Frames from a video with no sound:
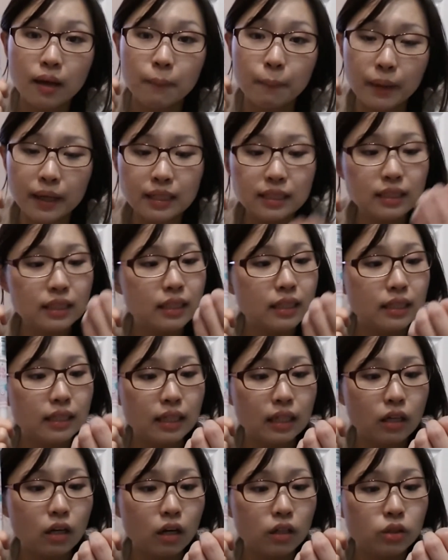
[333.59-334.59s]

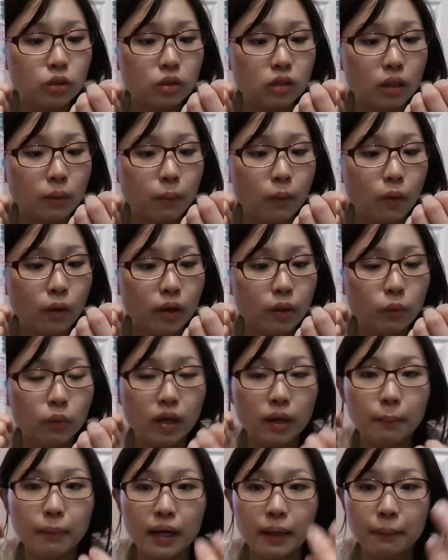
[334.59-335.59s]
Basically, it got to the point
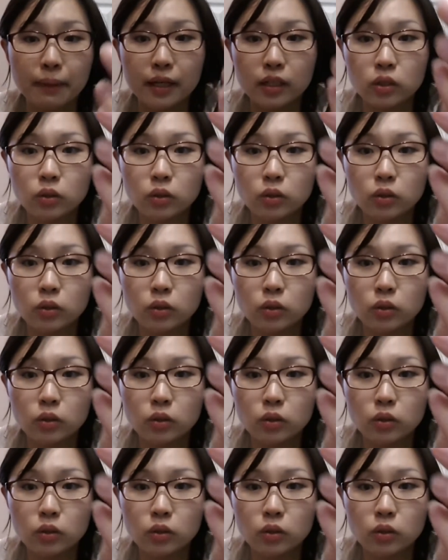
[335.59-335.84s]
whereby my